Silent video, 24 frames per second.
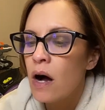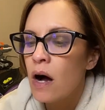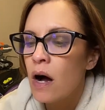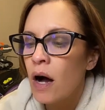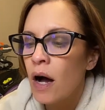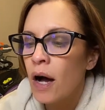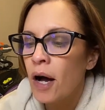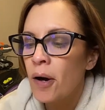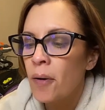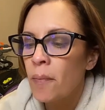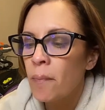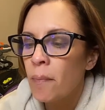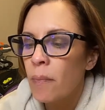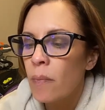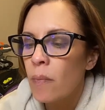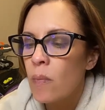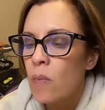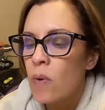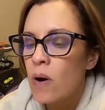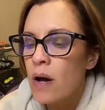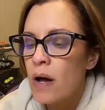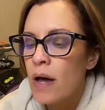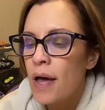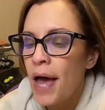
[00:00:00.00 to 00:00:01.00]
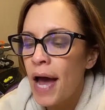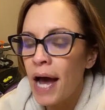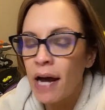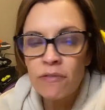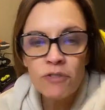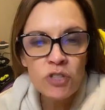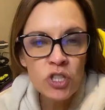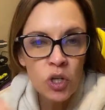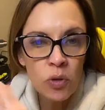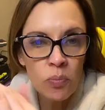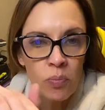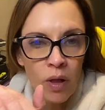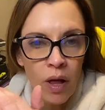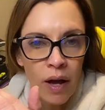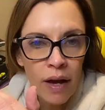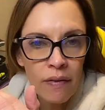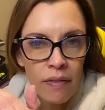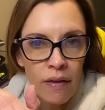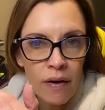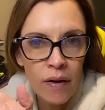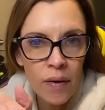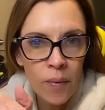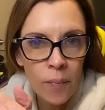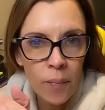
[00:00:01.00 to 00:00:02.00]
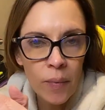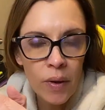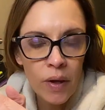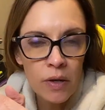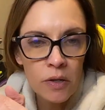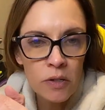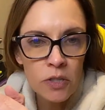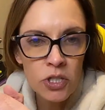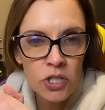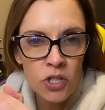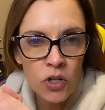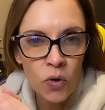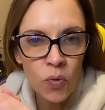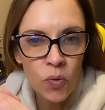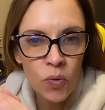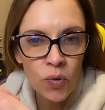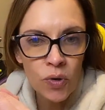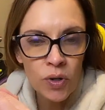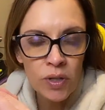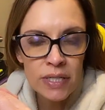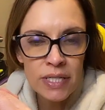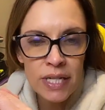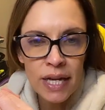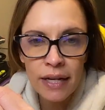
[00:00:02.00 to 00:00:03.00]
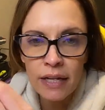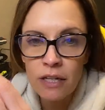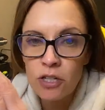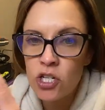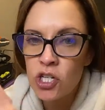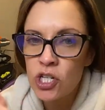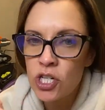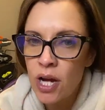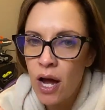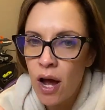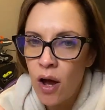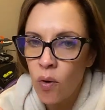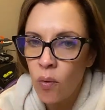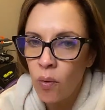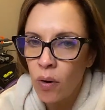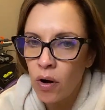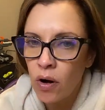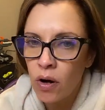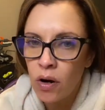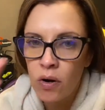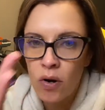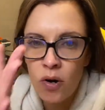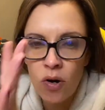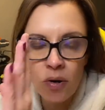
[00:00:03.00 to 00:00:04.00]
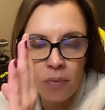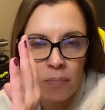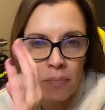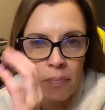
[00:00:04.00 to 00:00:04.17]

After you apply them, don't take a shower or